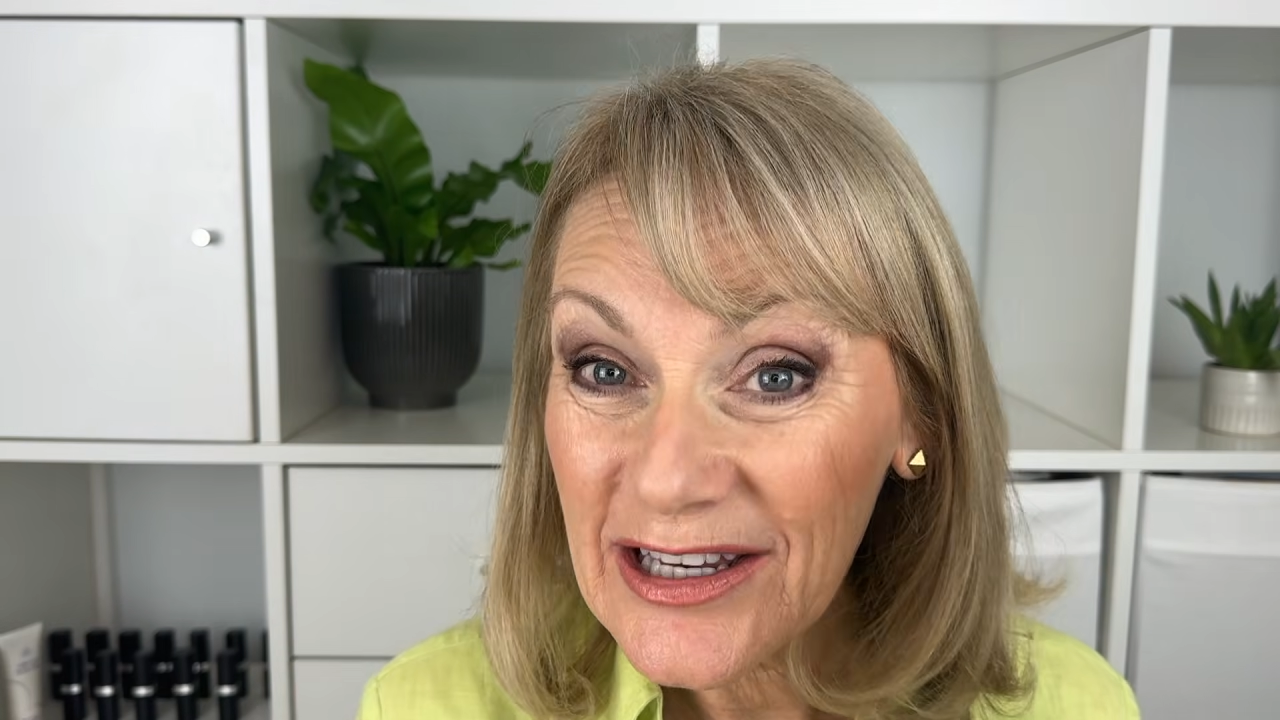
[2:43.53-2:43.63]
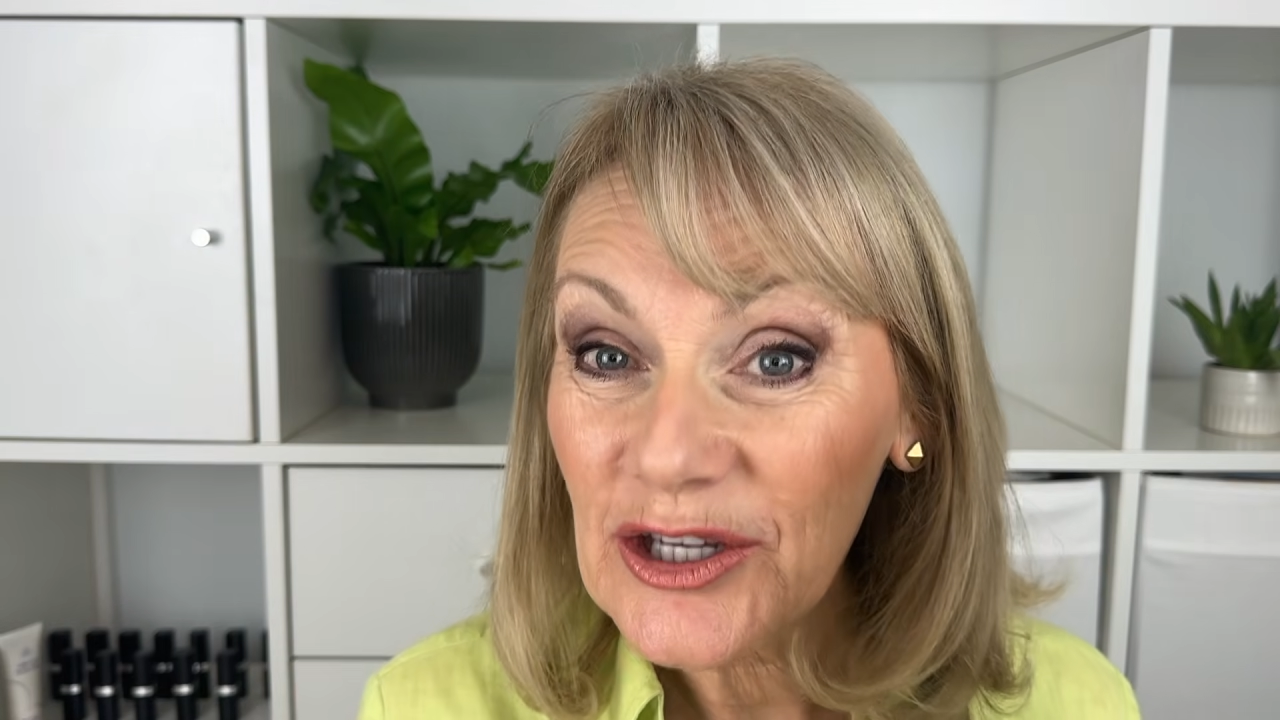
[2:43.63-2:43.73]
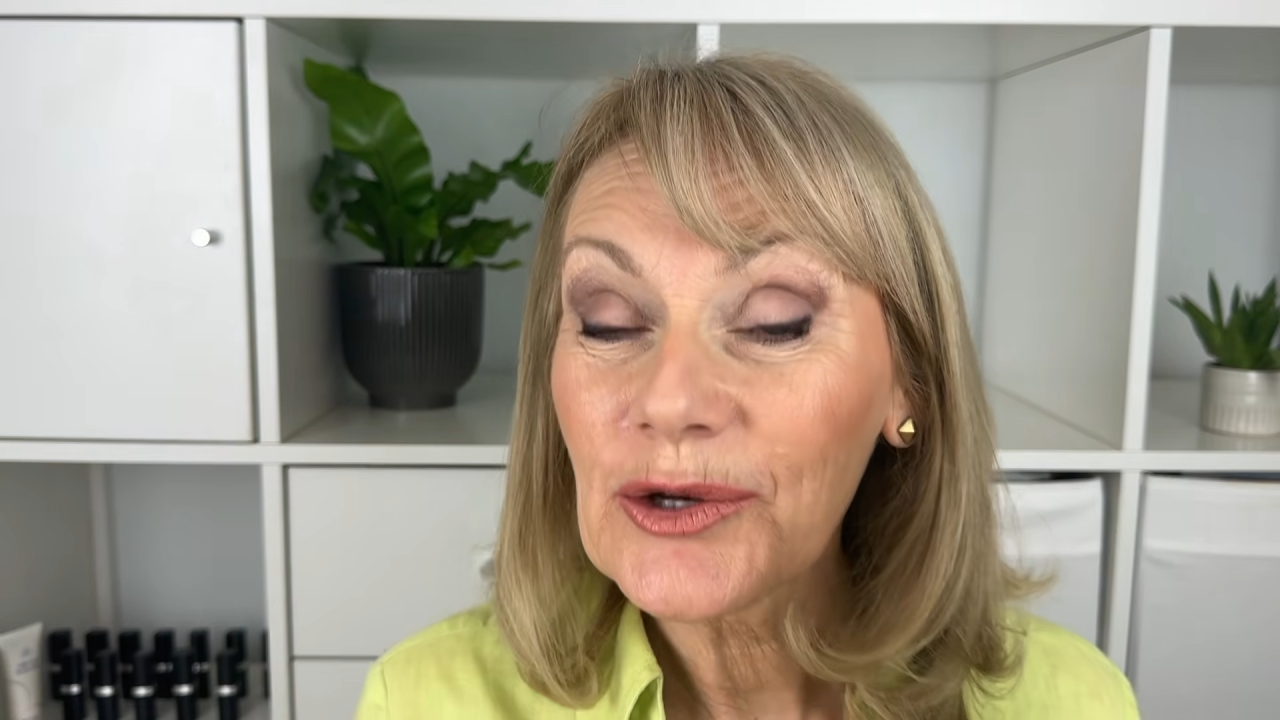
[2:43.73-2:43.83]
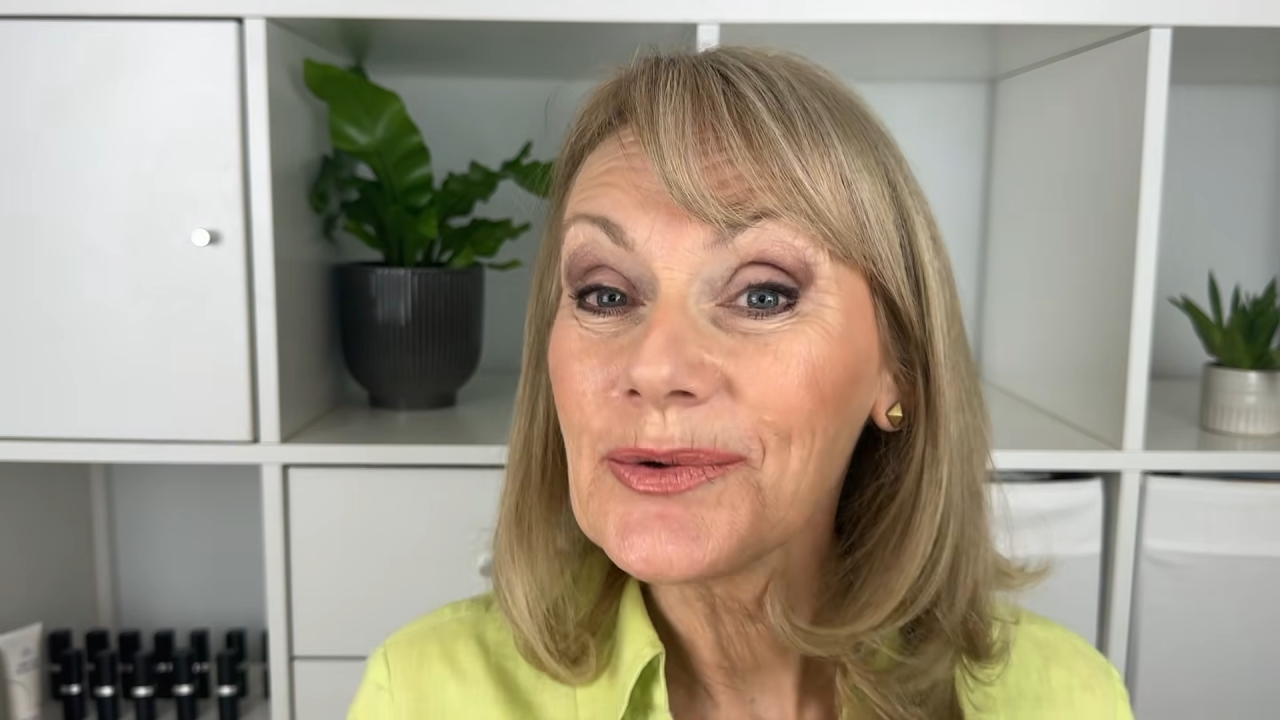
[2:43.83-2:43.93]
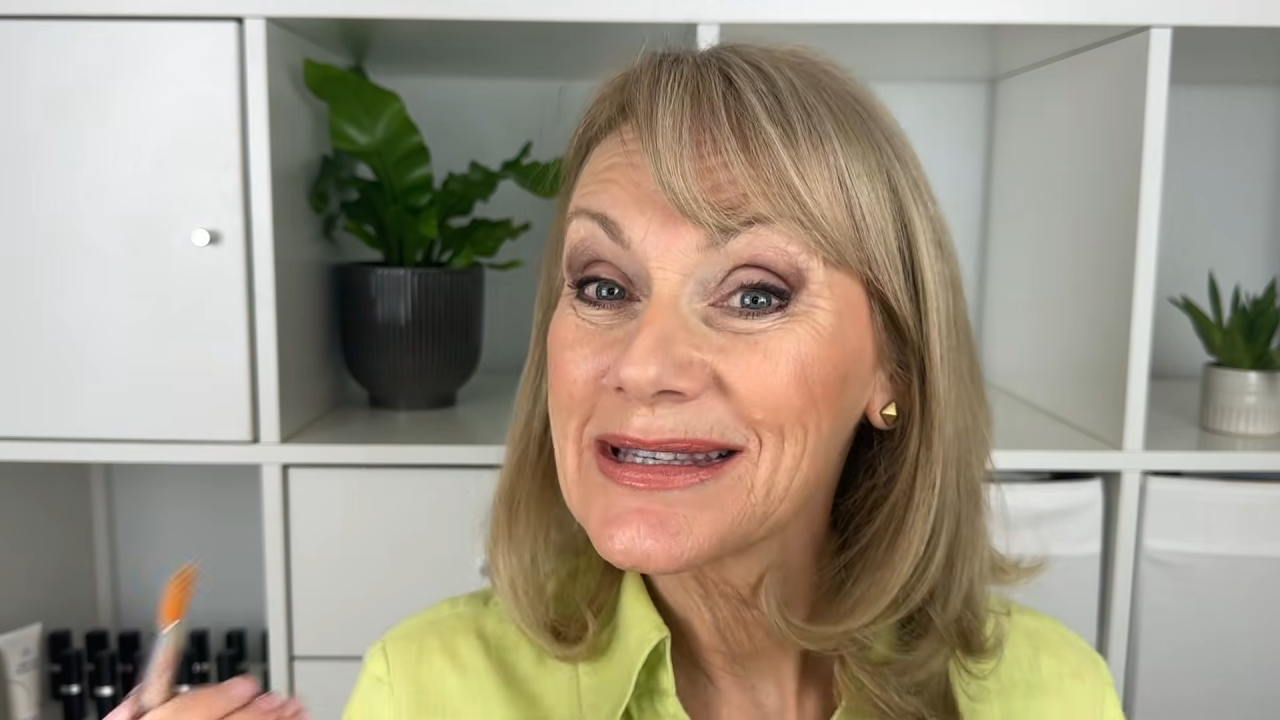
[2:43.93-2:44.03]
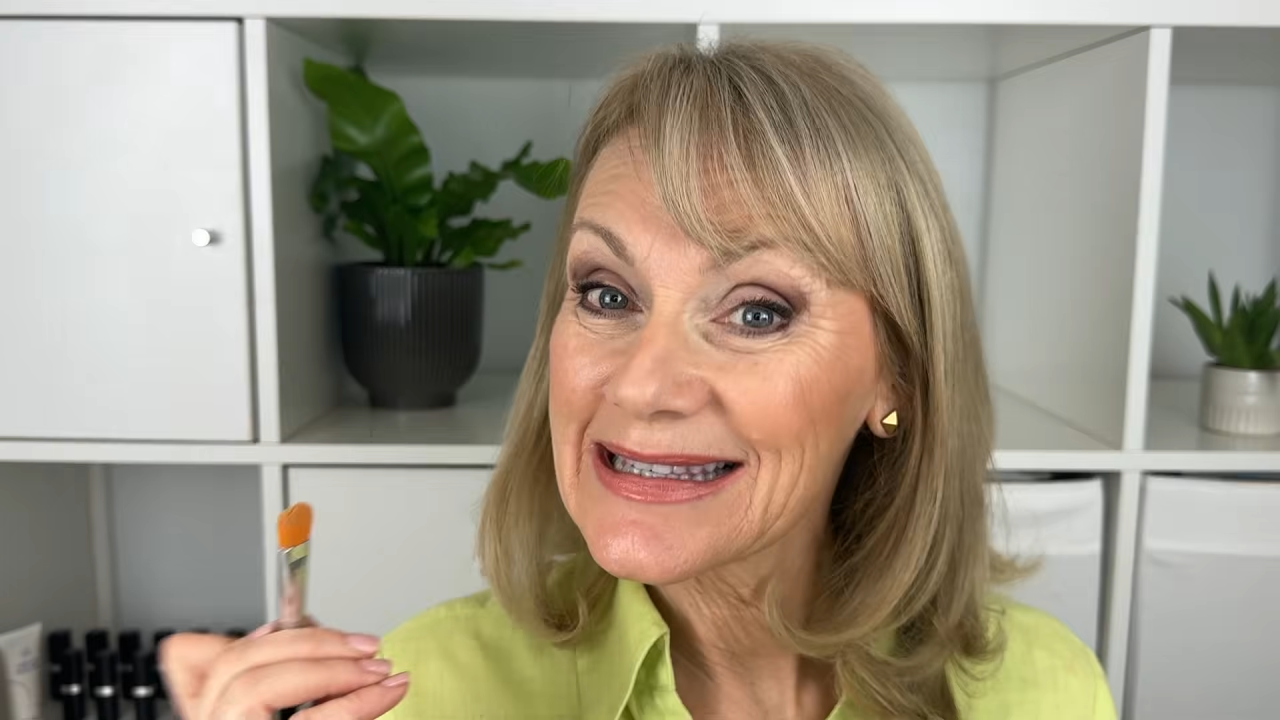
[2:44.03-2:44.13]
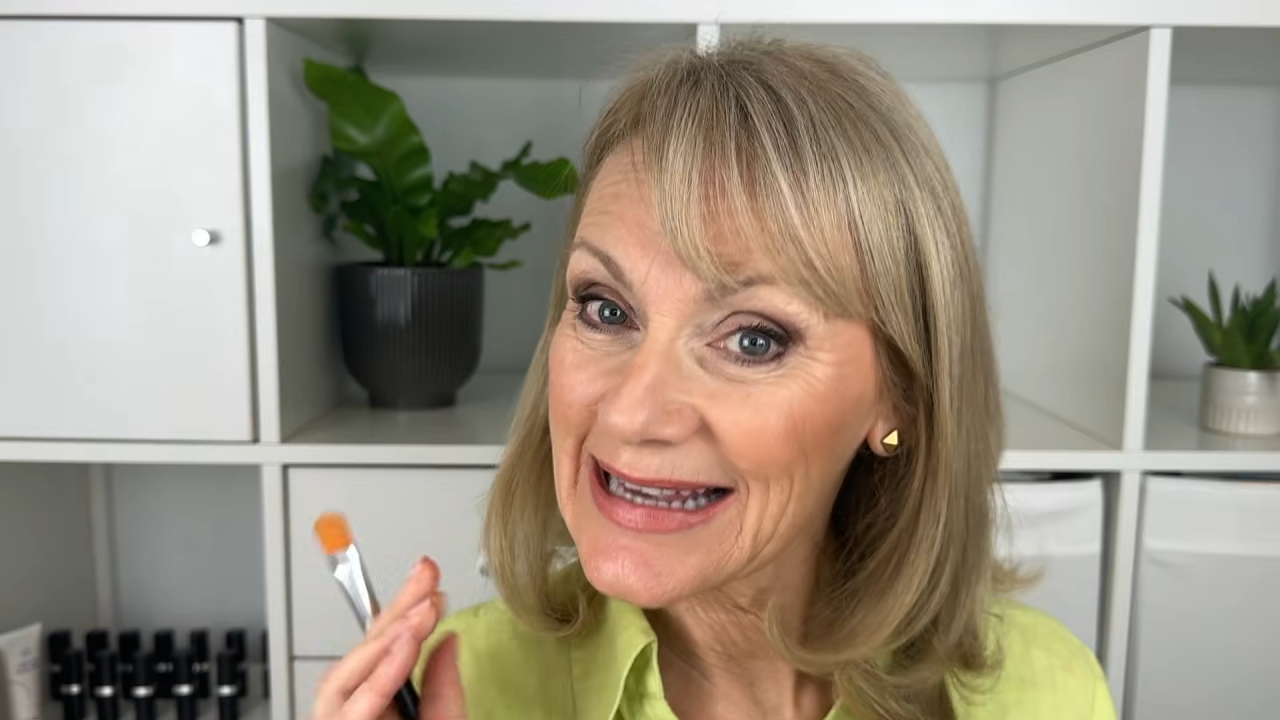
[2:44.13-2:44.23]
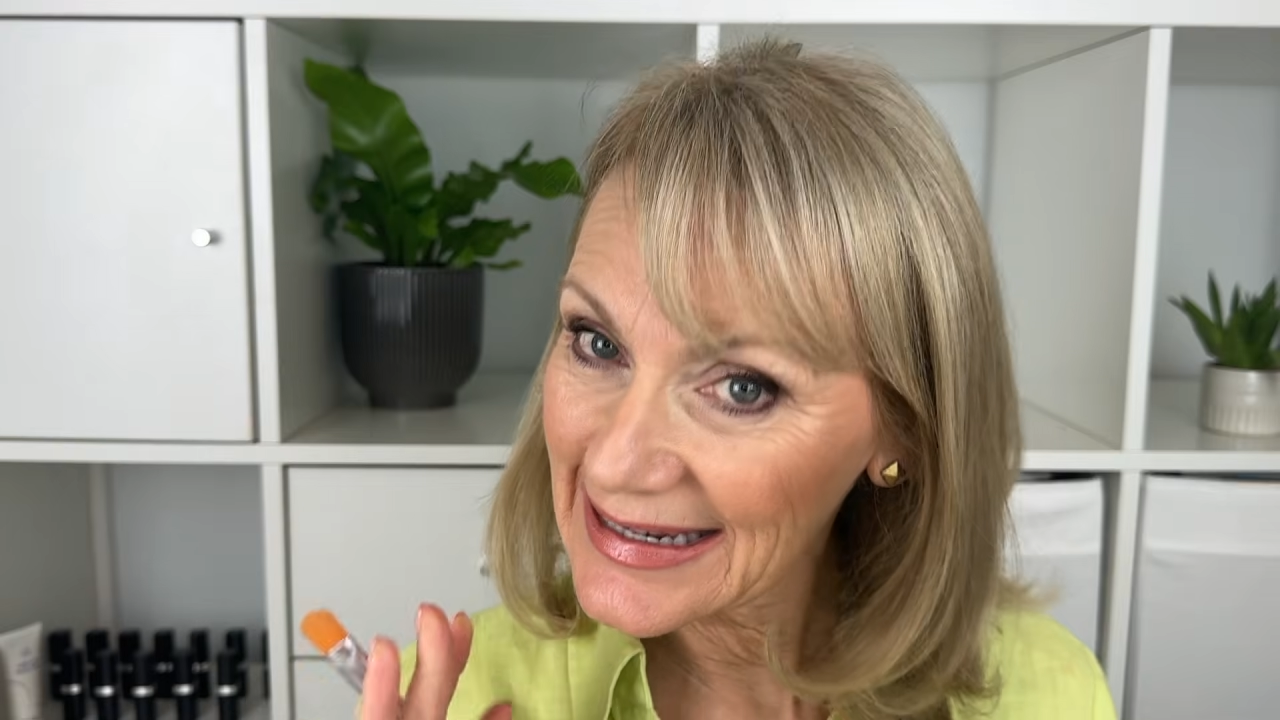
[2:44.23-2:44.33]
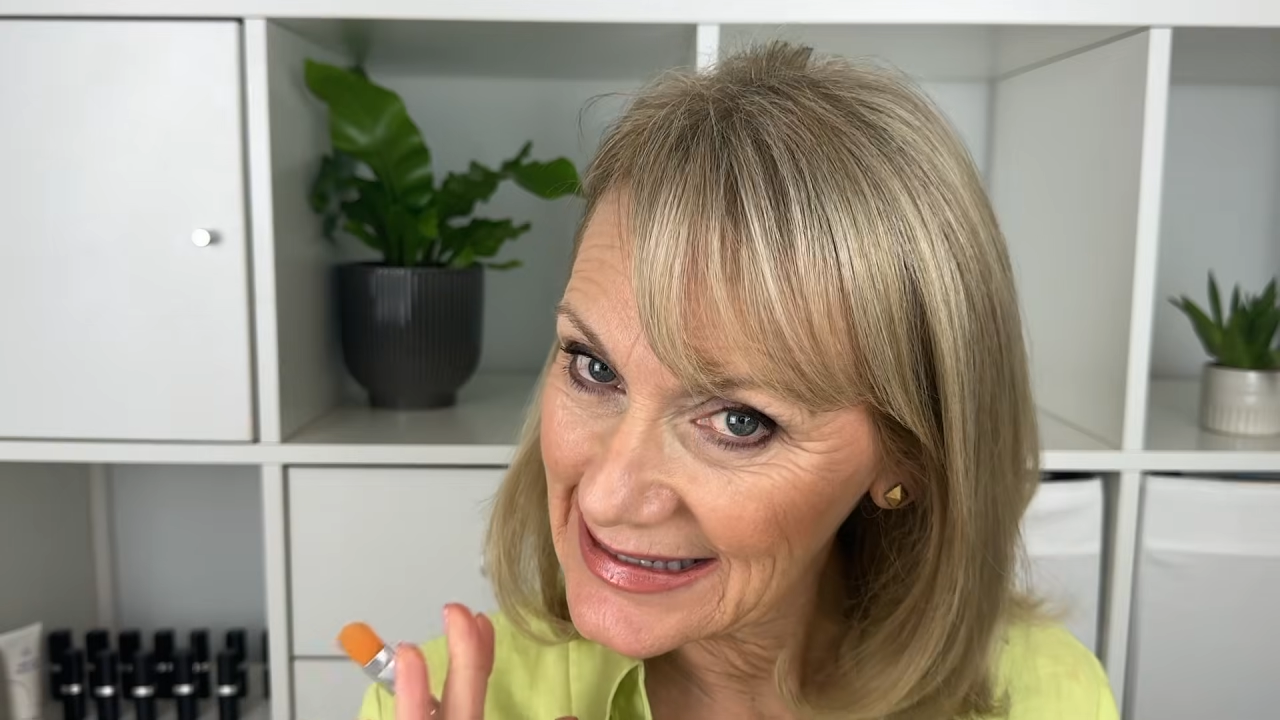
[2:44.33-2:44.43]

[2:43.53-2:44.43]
you set